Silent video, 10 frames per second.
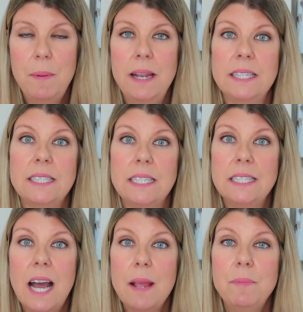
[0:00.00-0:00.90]
and it's the
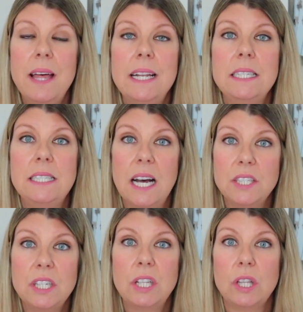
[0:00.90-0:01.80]
type that
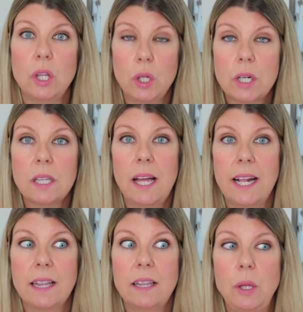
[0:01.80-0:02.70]
doesn't look
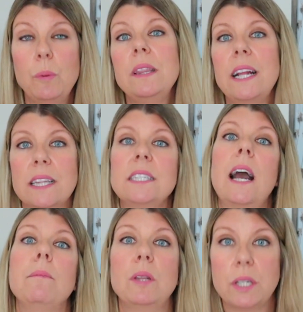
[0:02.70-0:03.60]
like you would think the
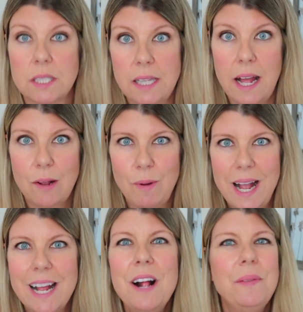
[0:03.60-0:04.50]
type looks like, right?